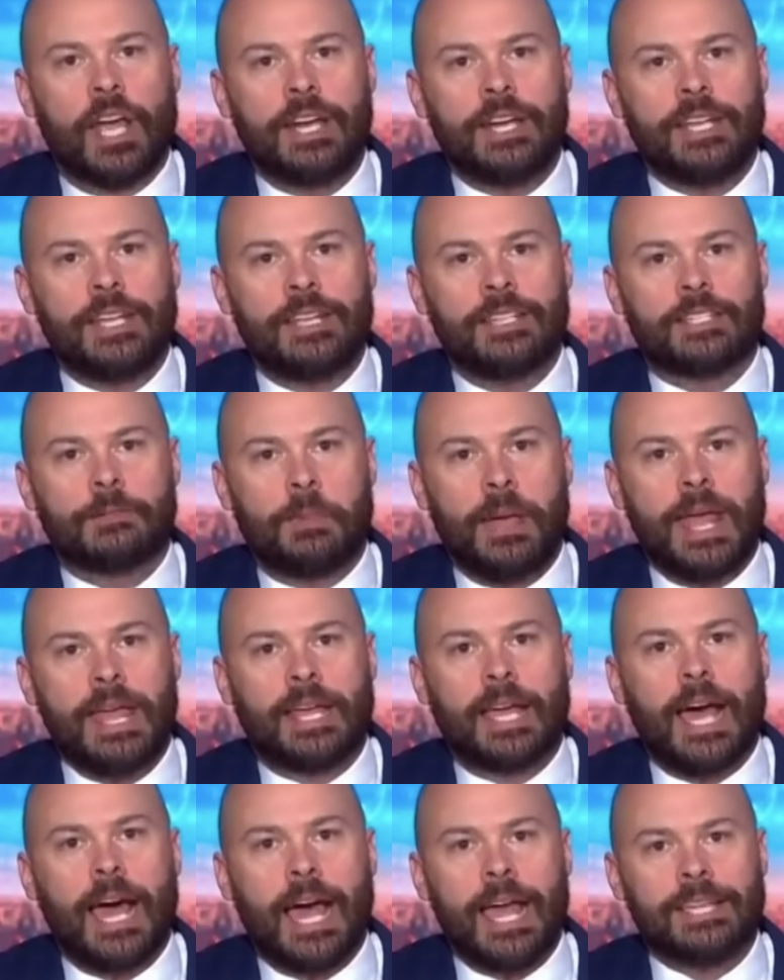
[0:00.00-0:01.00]
Chinese
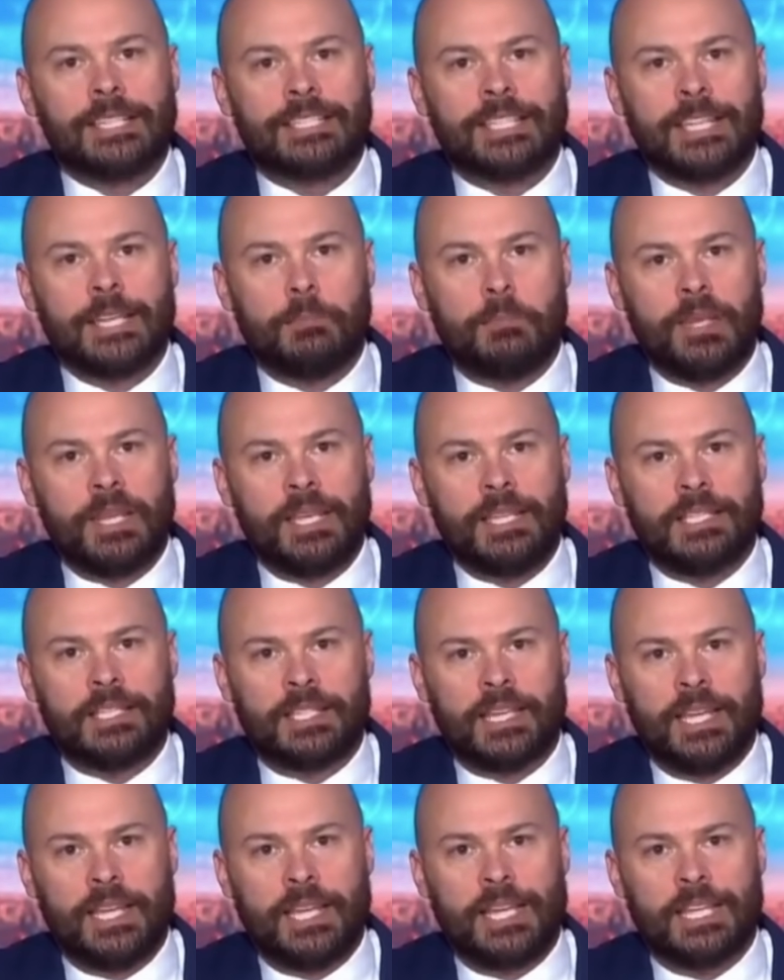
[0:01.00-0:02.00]
bank
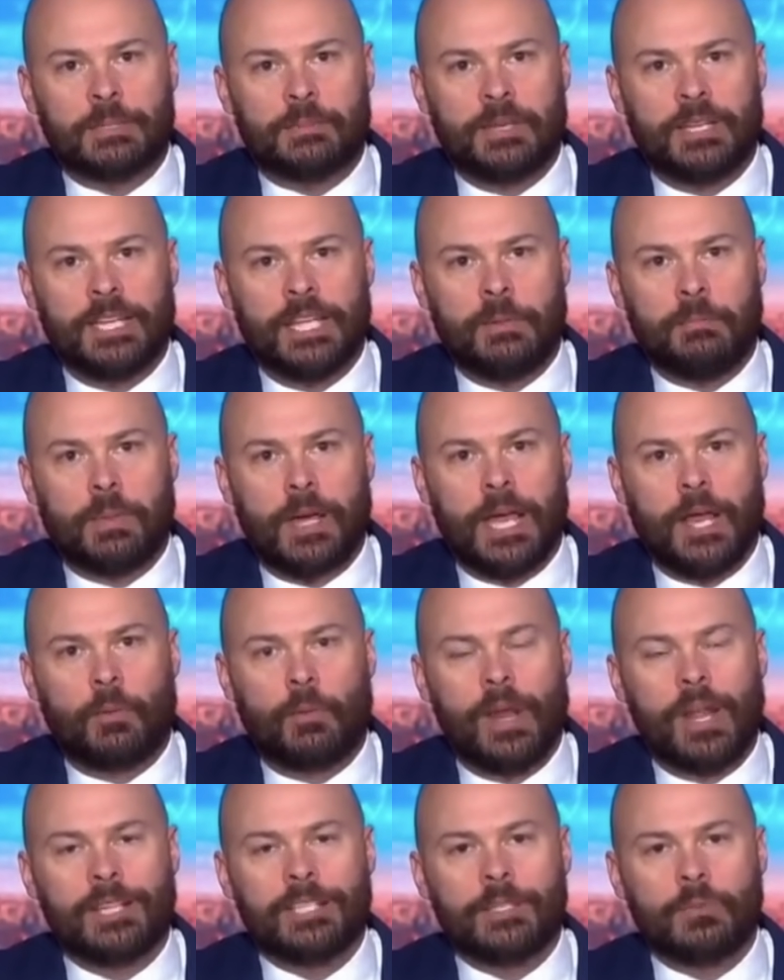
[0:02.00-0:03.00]
ICBC has been hit
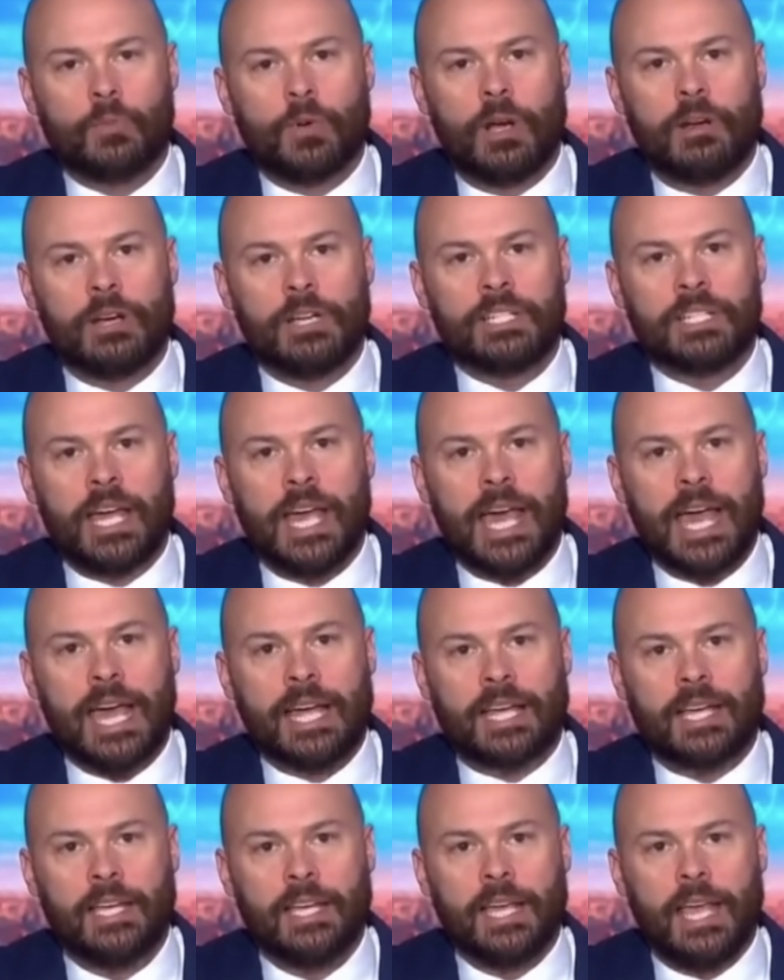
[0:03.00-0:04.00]
by a ransomware
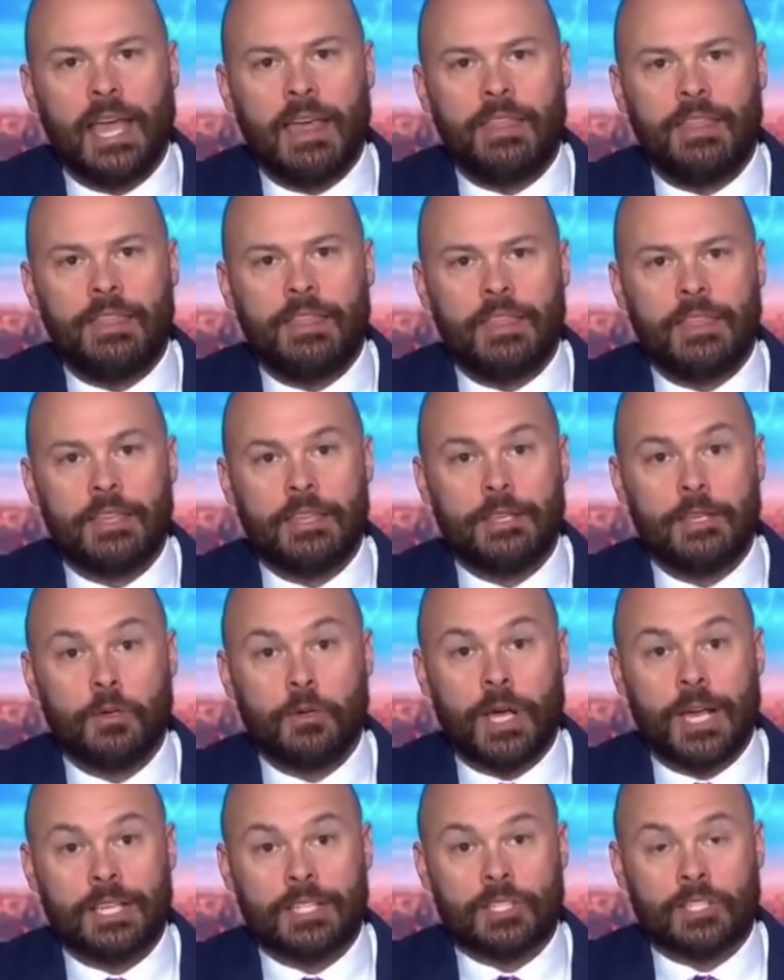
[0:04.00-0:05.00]
attack, and the
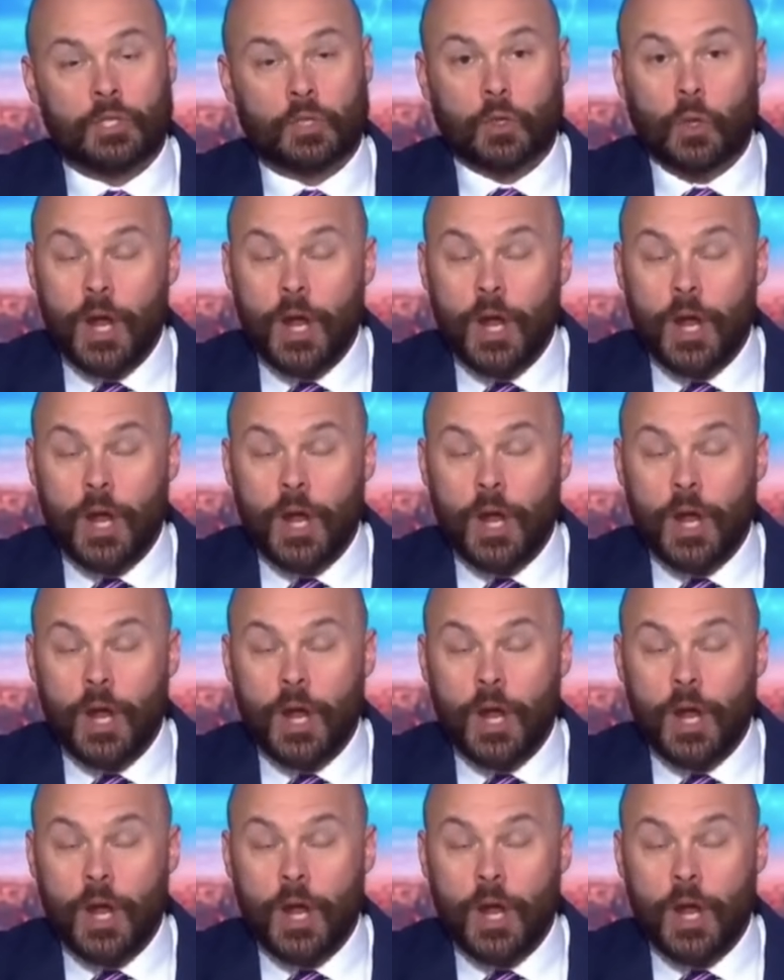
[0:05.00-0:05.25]
U.S.